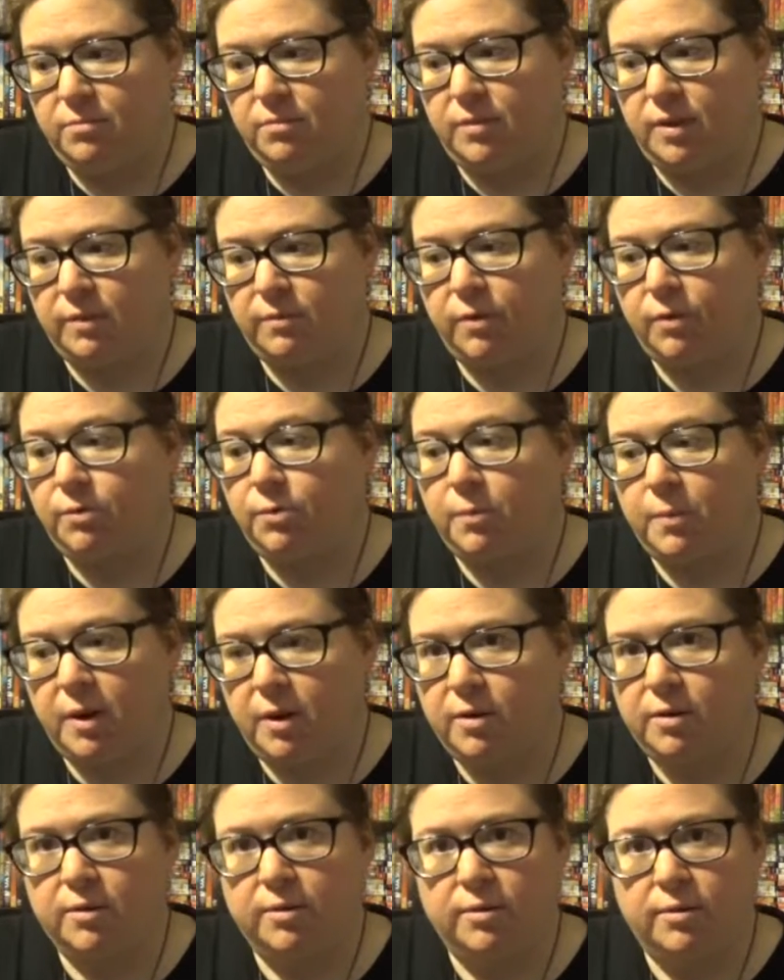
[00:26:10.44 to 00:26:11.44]
I've heard
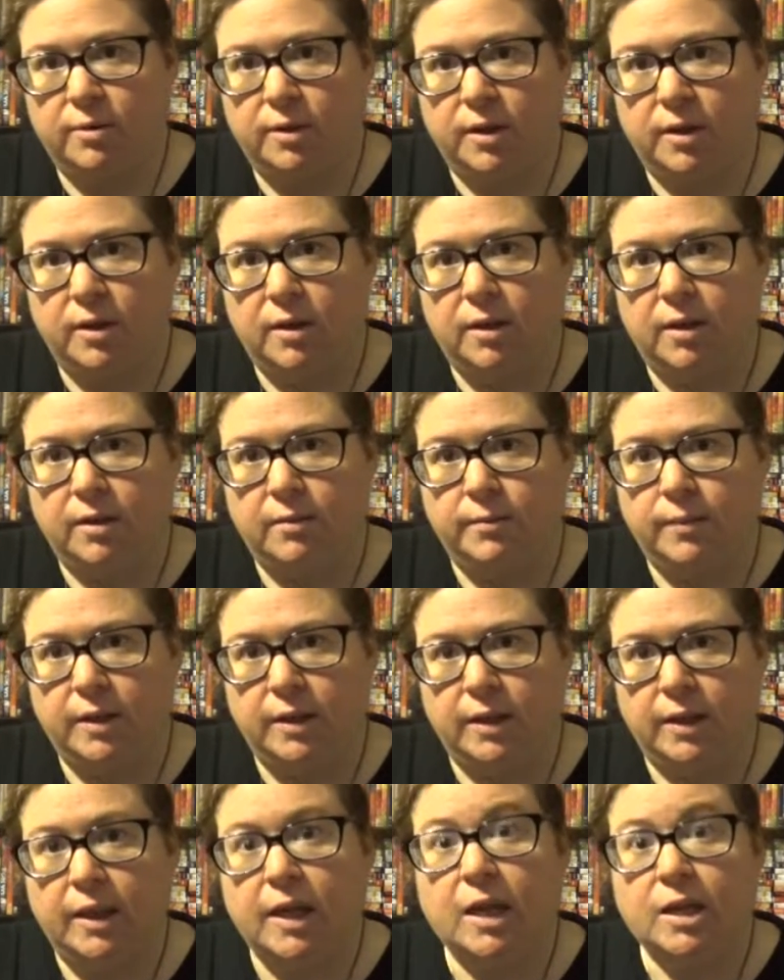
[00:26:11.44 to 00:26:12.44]
Romero on
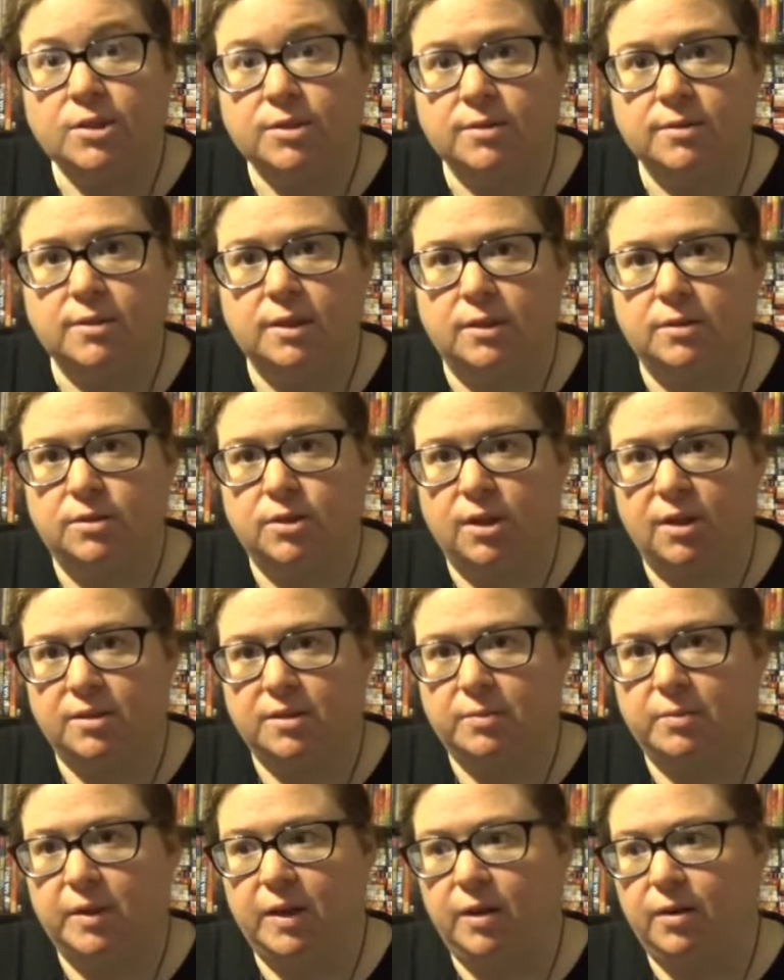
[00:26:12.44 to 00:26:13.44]
many occasions had talked
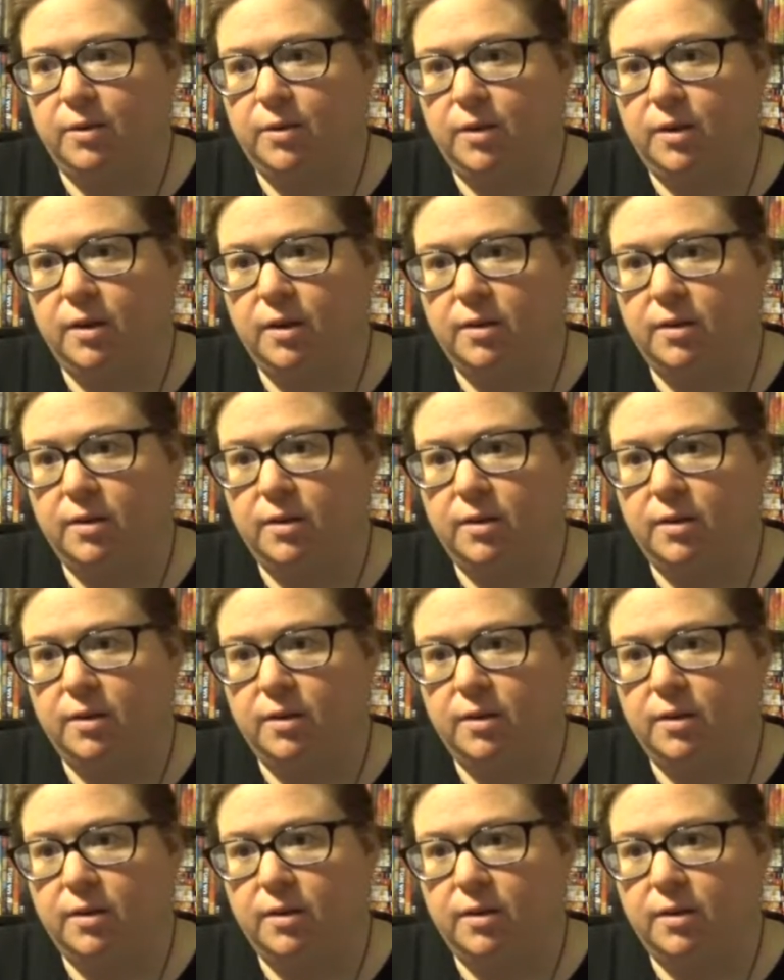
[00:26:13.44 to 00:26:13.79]
about